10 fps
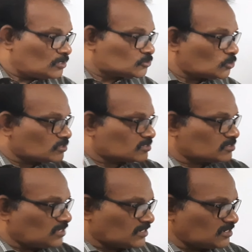So
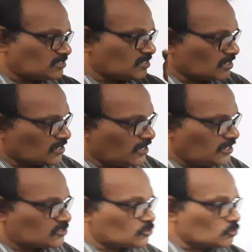that is the
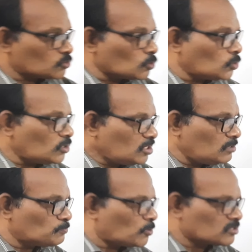case. So two
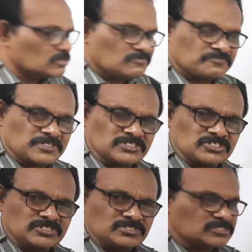important
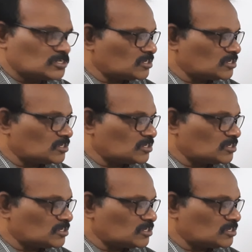functions